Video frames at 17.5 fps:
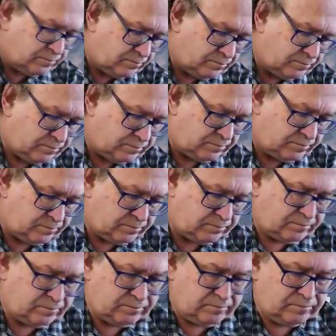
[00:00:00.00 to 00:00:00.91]

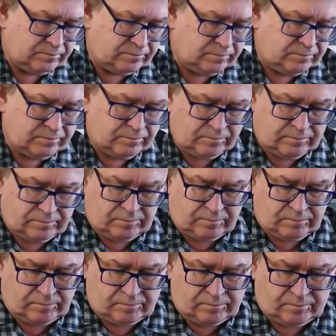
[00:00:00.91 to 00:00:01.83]

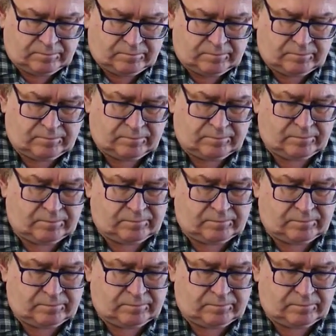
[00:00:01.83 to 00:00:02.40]
Nobody speaks.